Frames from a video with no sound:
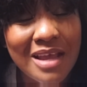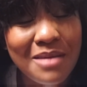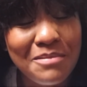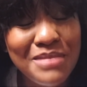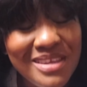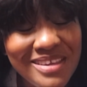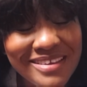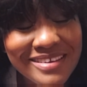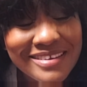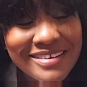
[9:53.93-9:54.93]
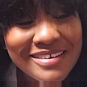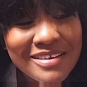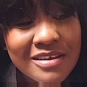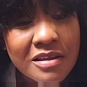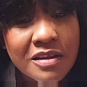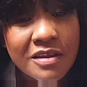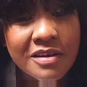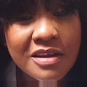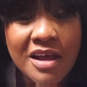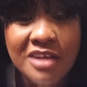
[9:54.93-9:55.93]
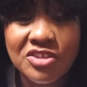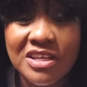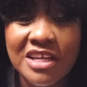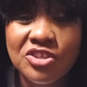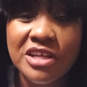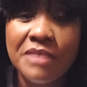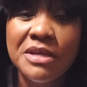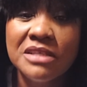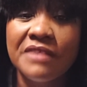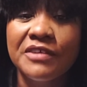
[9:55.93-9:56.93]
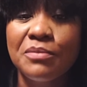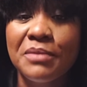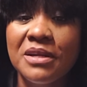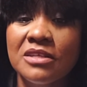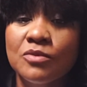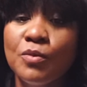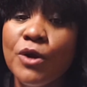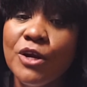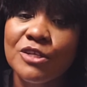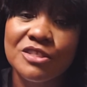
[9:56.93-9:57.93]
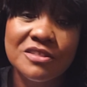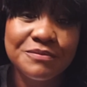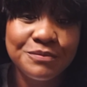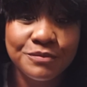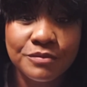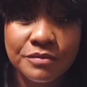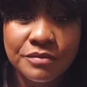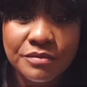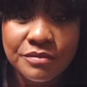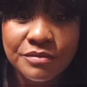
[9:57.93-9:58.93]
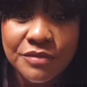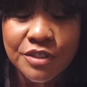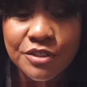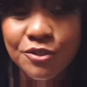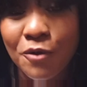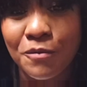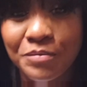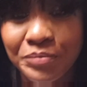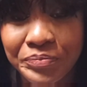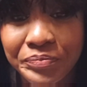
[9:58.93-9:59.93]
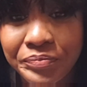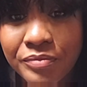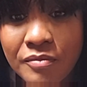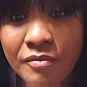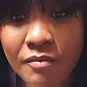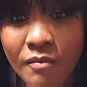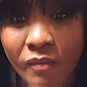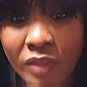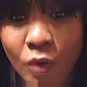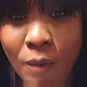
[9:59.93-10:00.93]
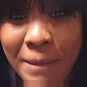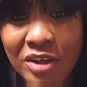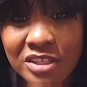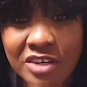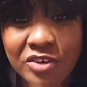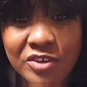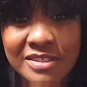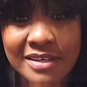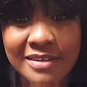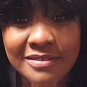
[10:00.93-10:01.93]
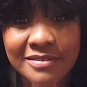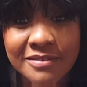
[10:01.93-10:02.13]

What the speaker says: And me did actually judge her based off of somebody else's words. So, what Mega tell you is say,